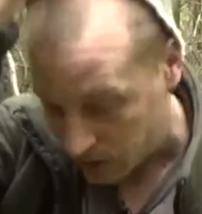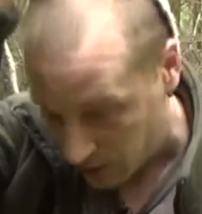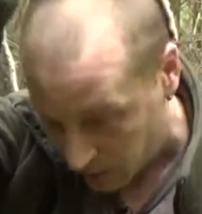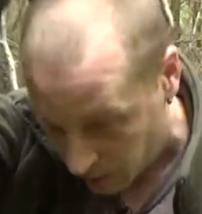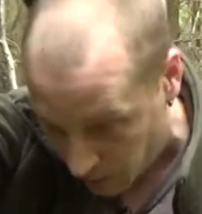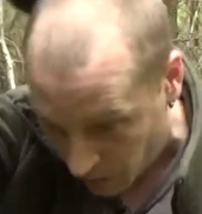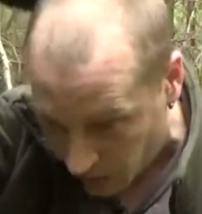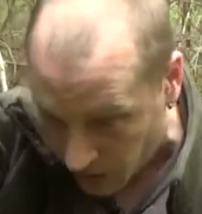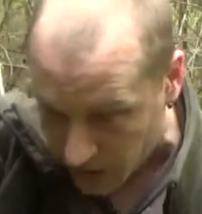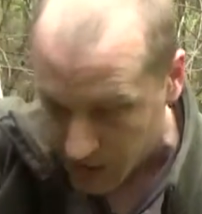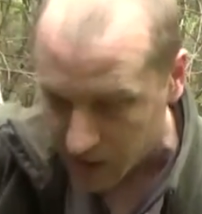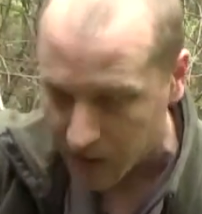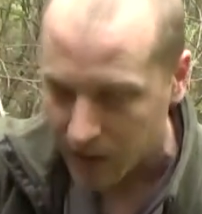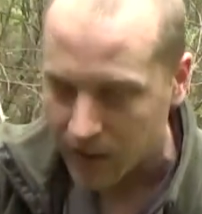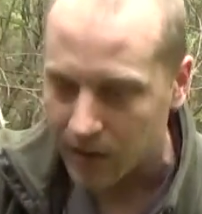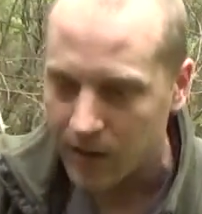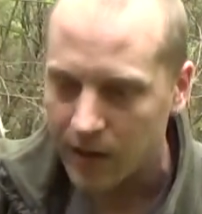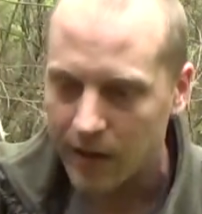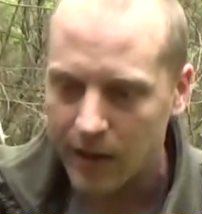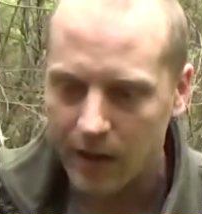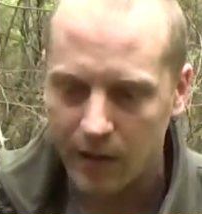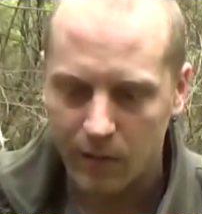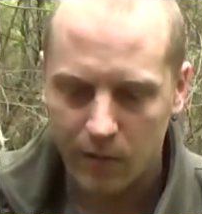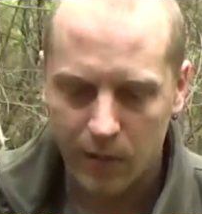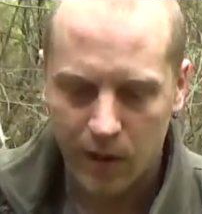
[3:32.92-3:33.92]
Surprising
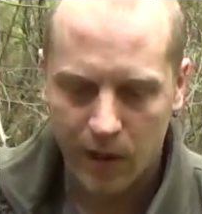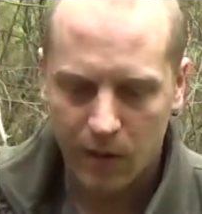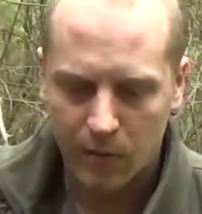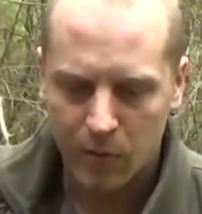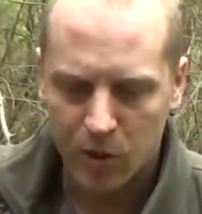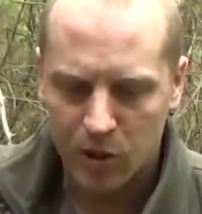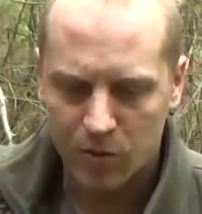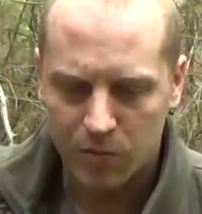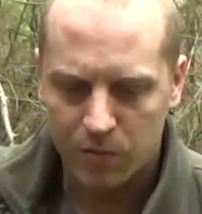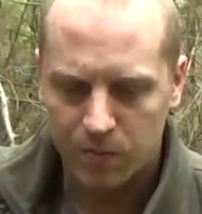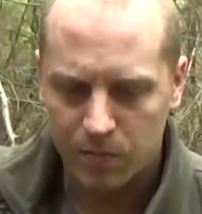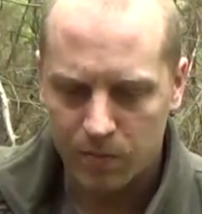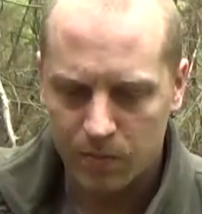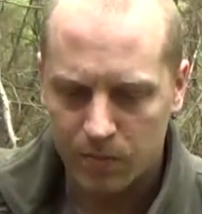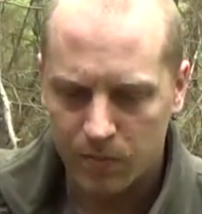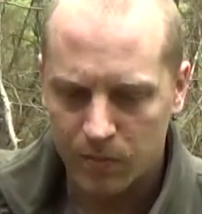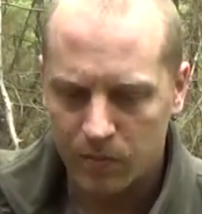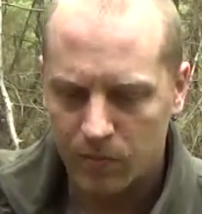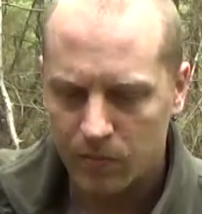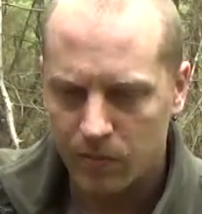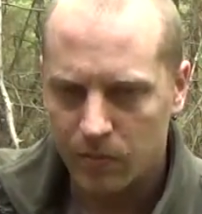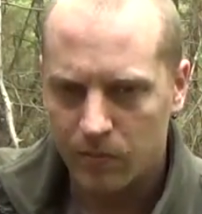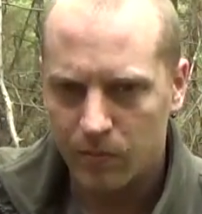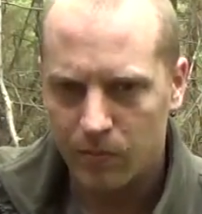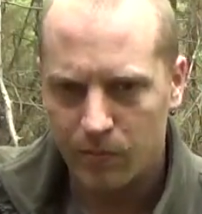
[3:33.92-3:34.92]
how much
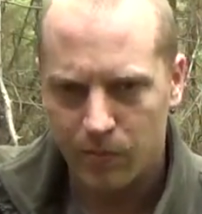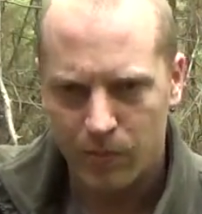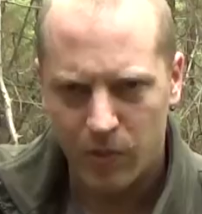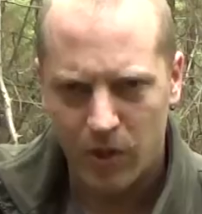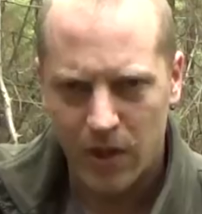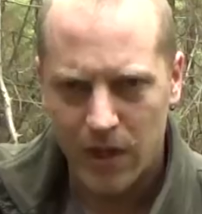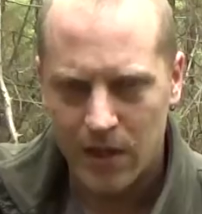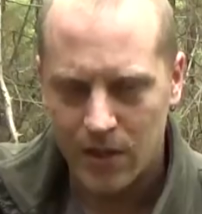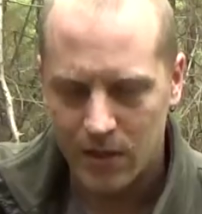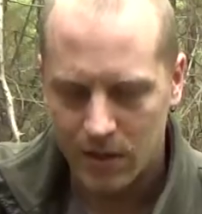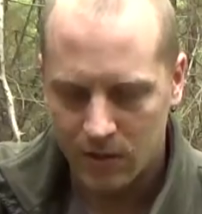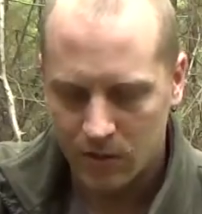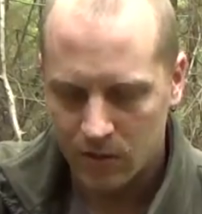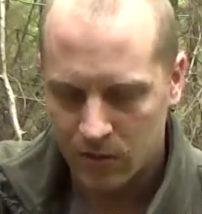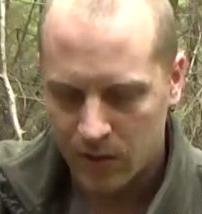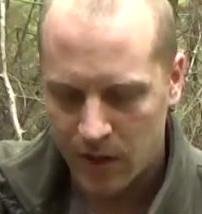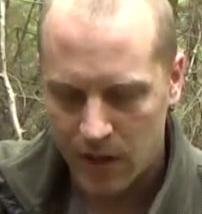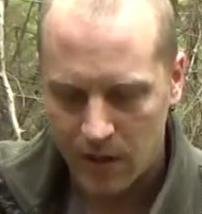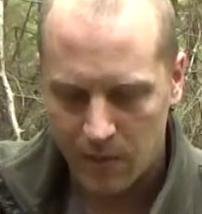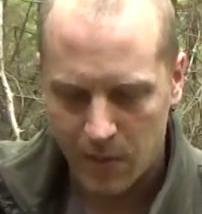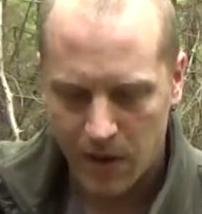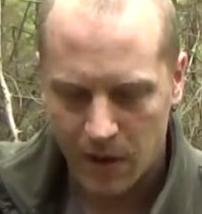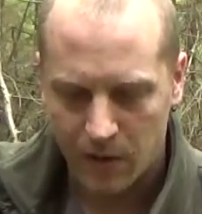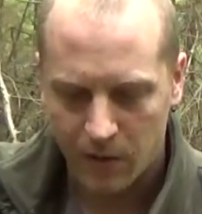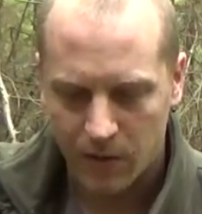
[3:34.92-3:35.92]
breeze it will
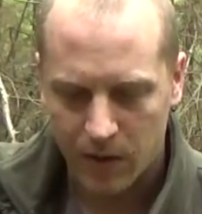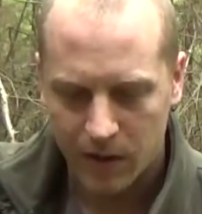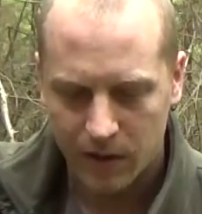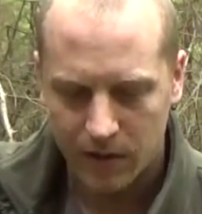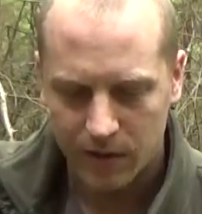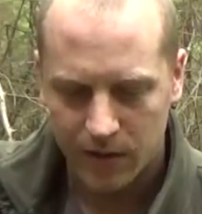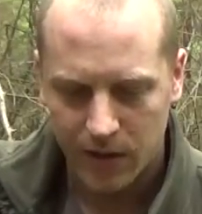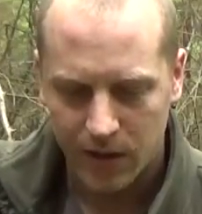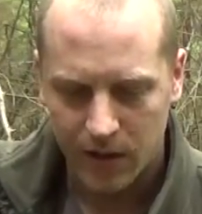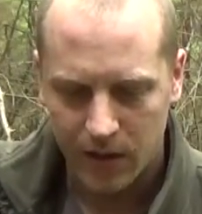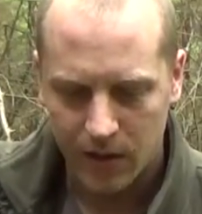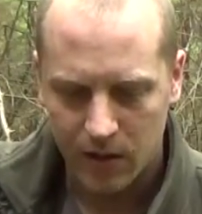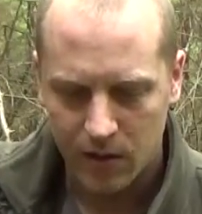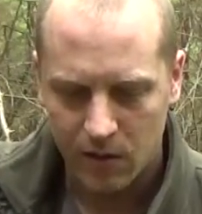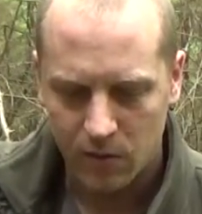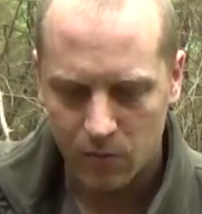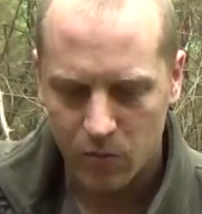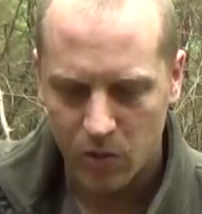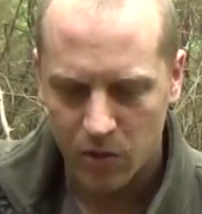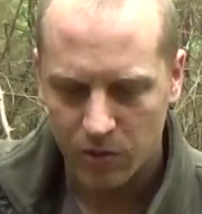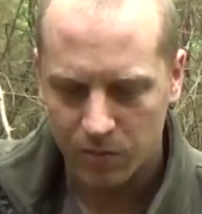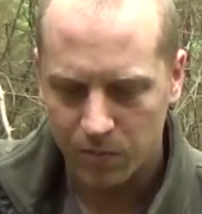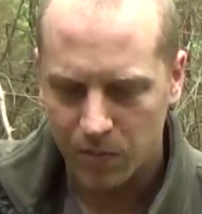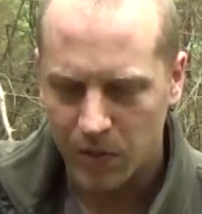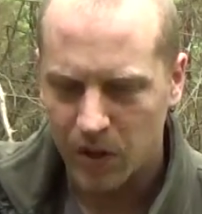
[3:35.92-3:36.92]
keep out, and you don't
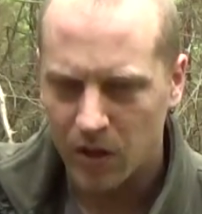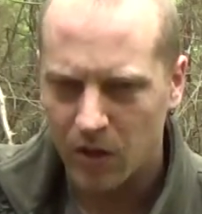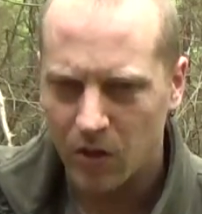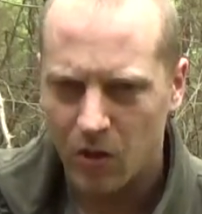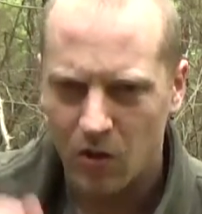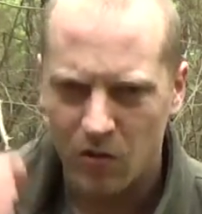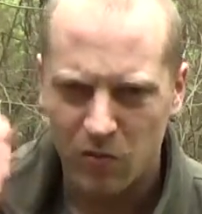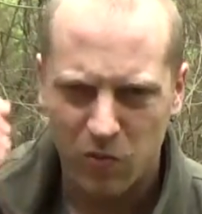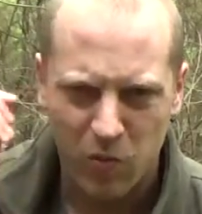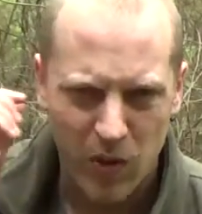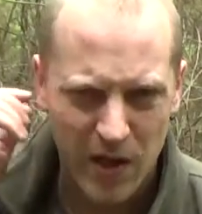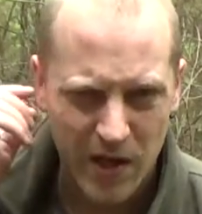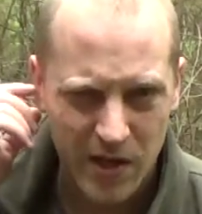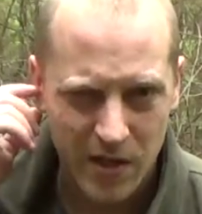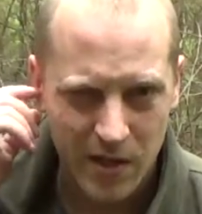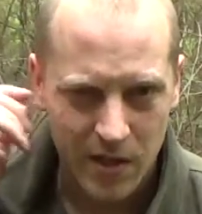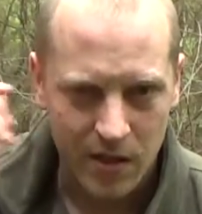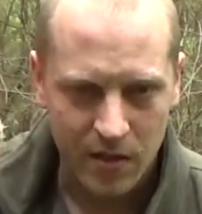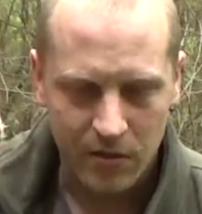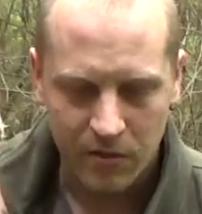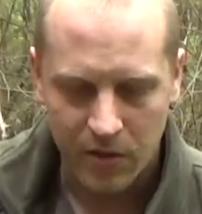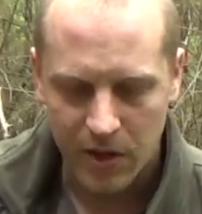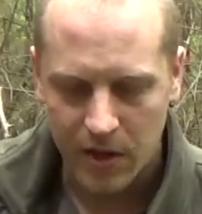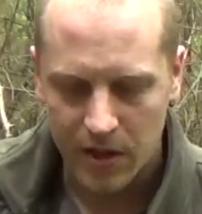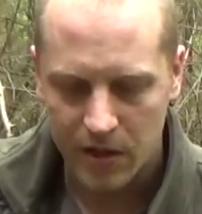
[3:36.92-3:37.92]
want a lot of wind in
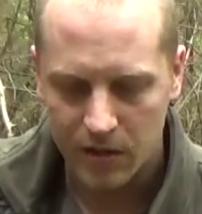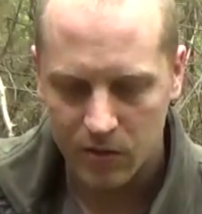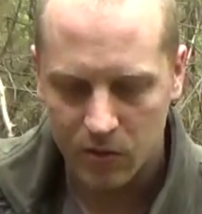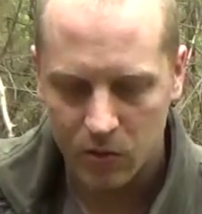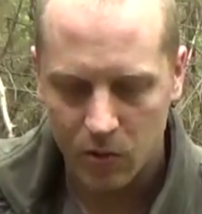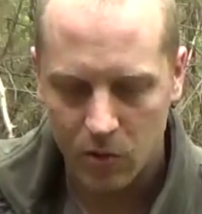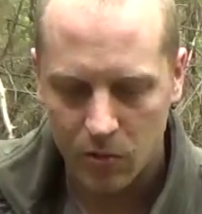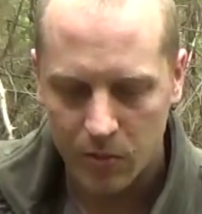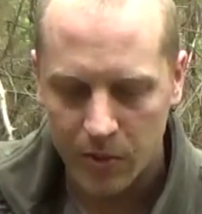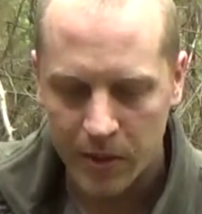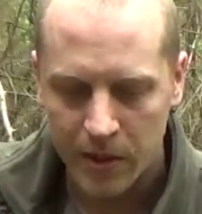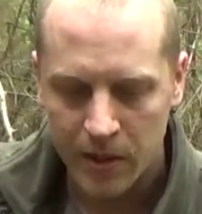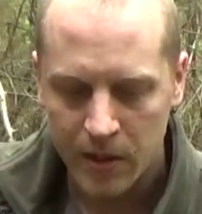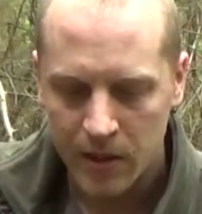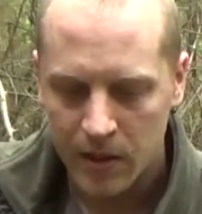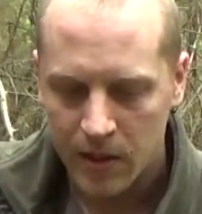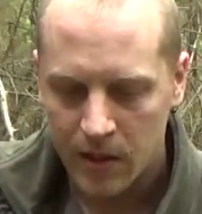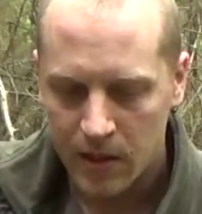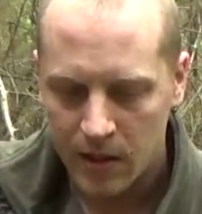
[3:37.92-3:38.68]
your ears normally,